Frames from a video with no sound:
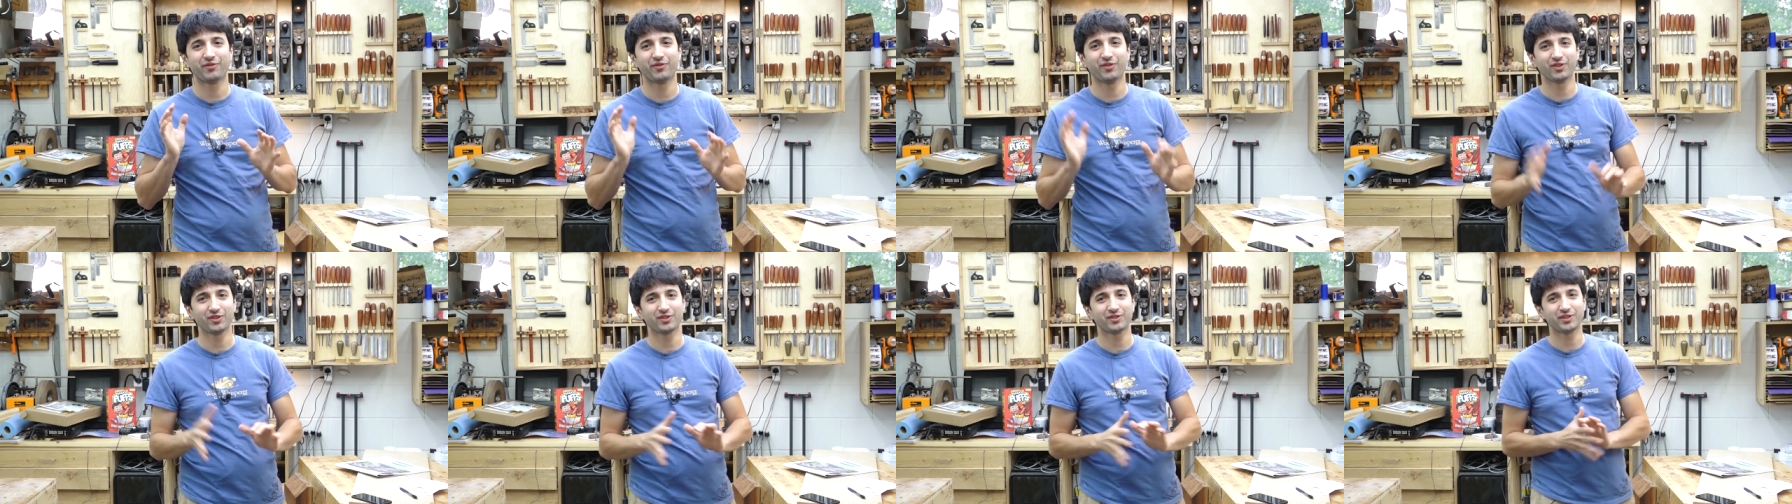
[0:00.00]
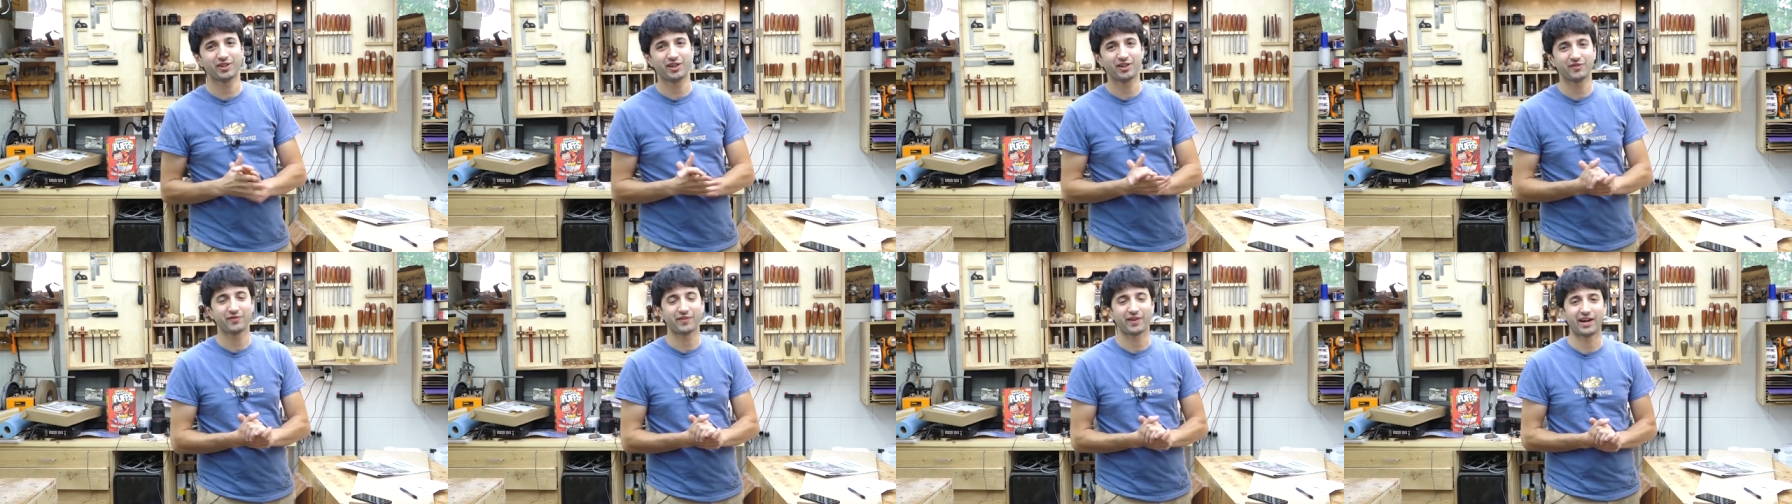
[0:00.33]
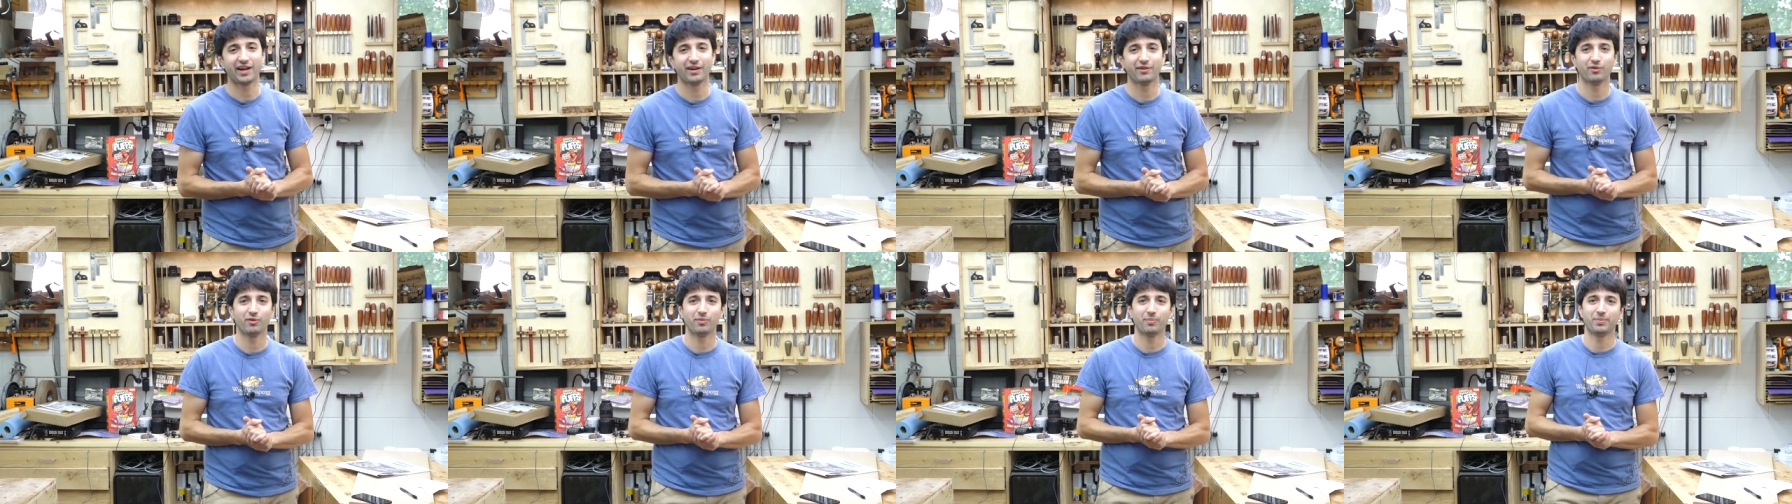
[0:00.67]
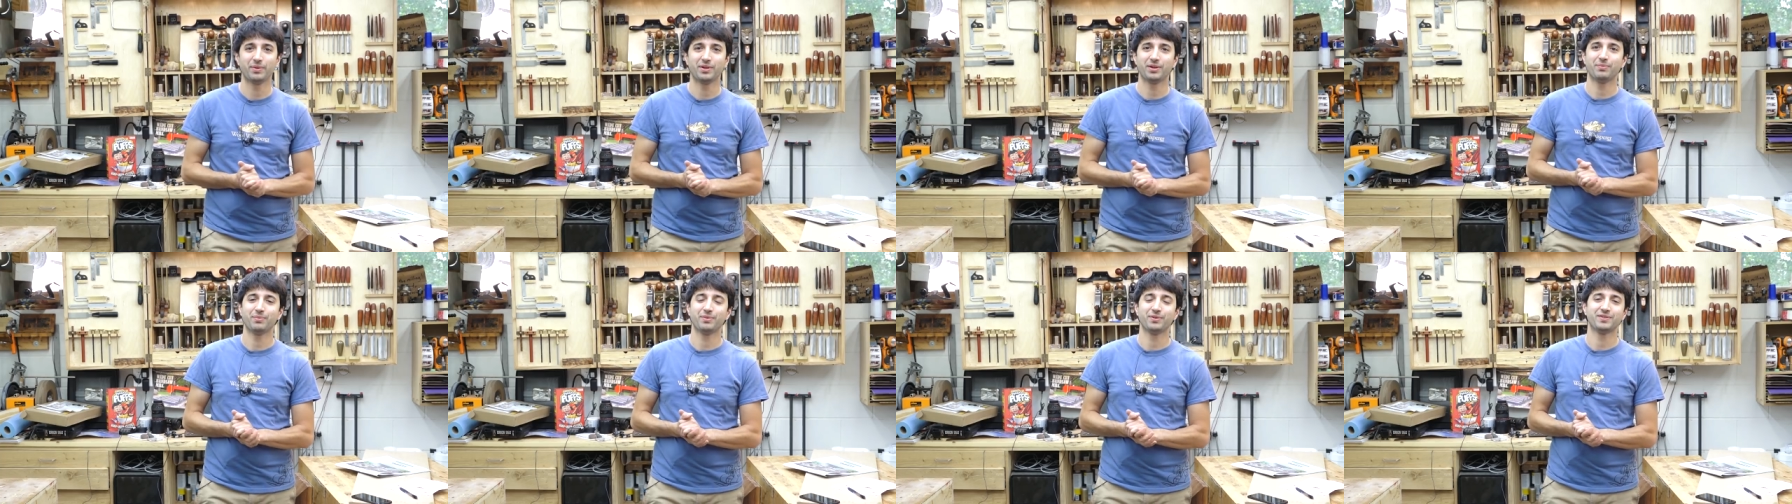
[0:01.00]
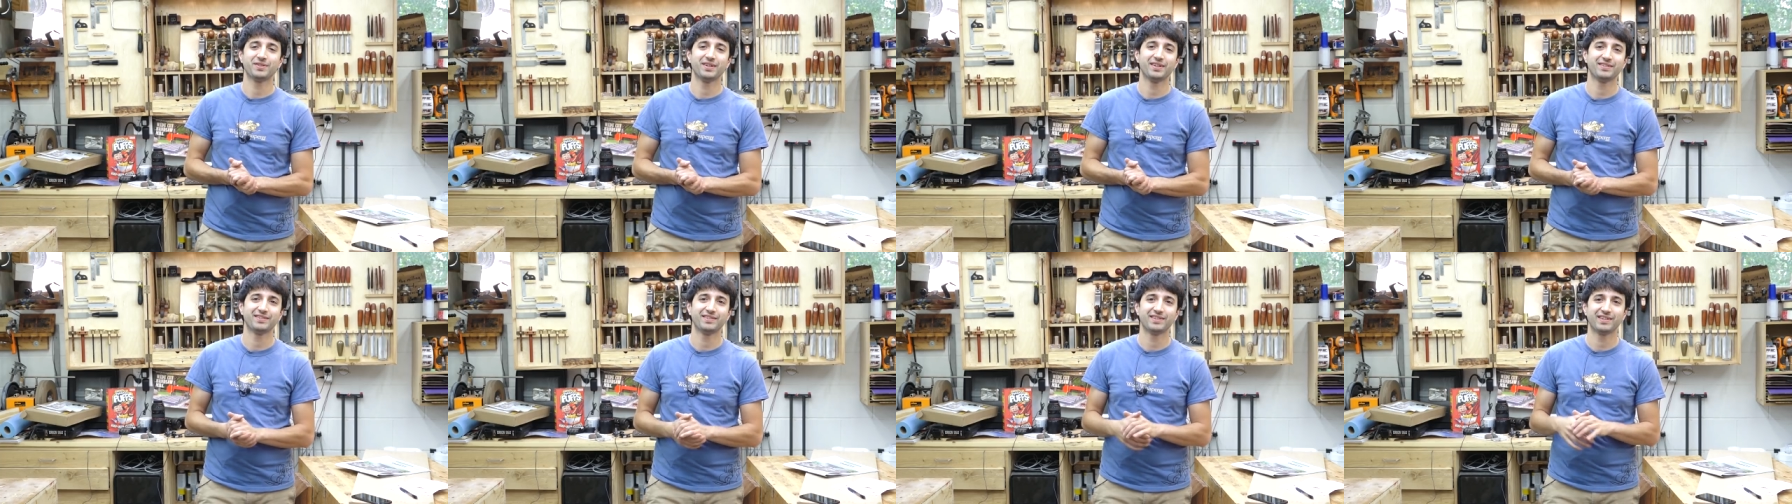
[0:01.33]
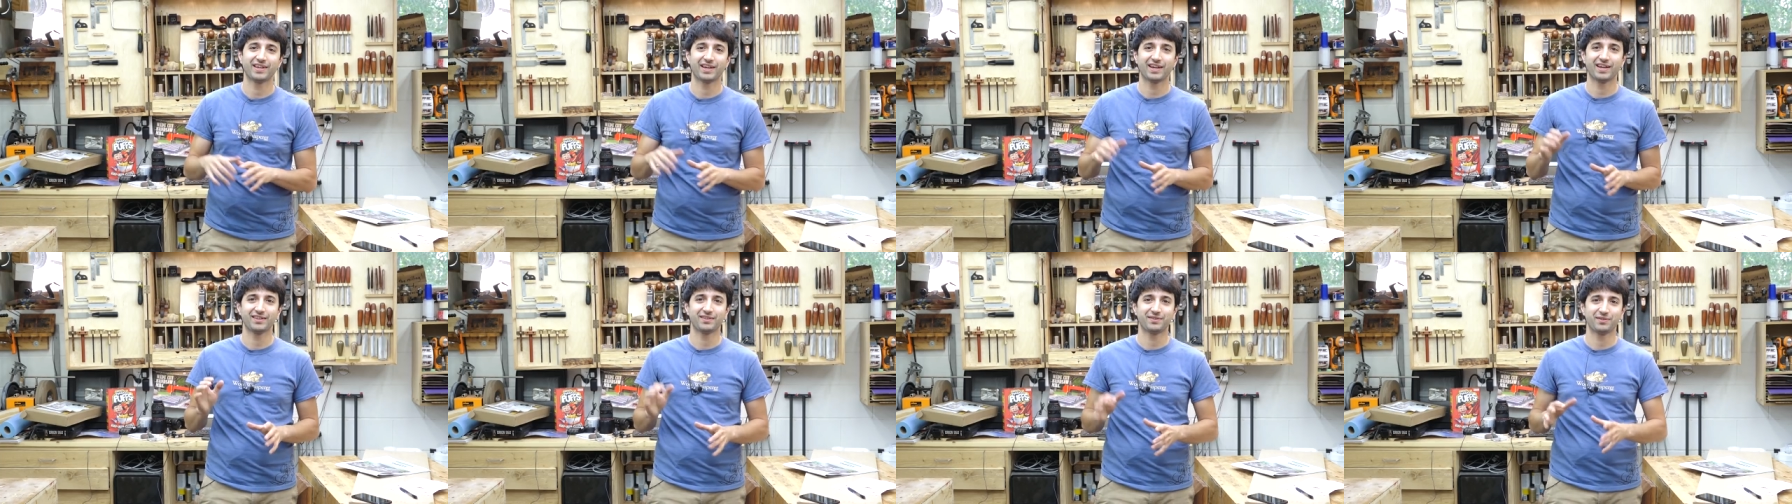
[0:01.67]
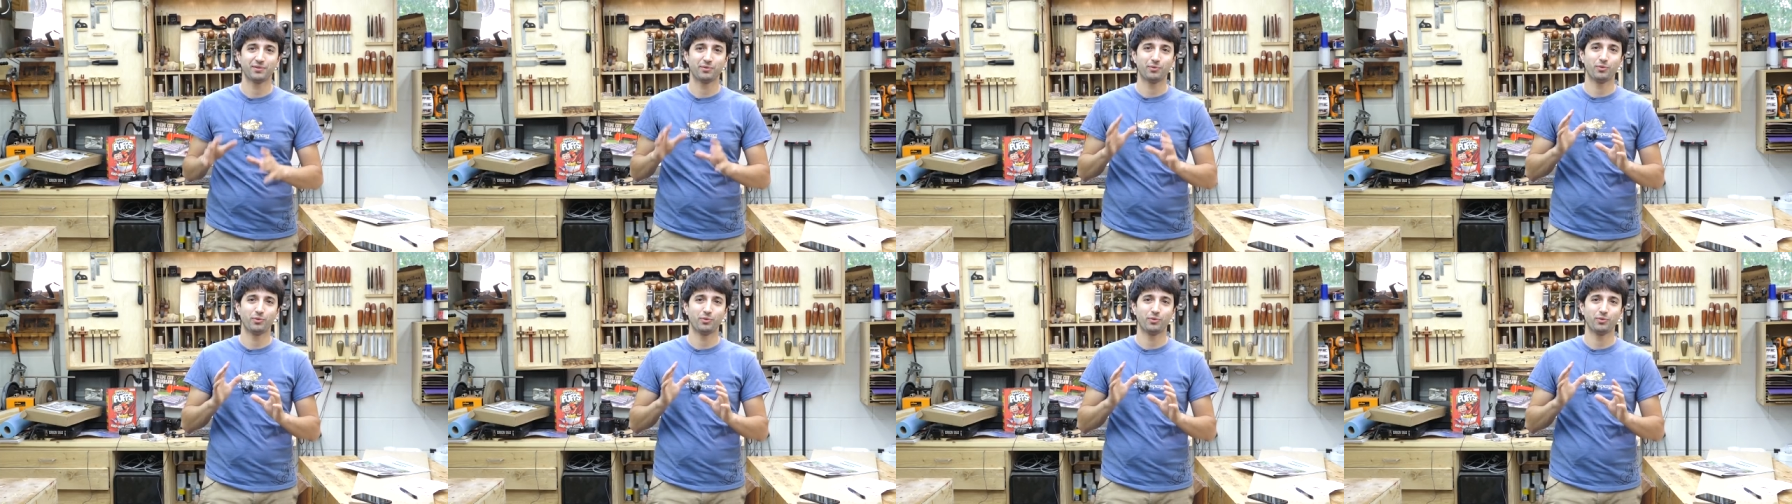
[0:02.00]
First off, I will be presenting at the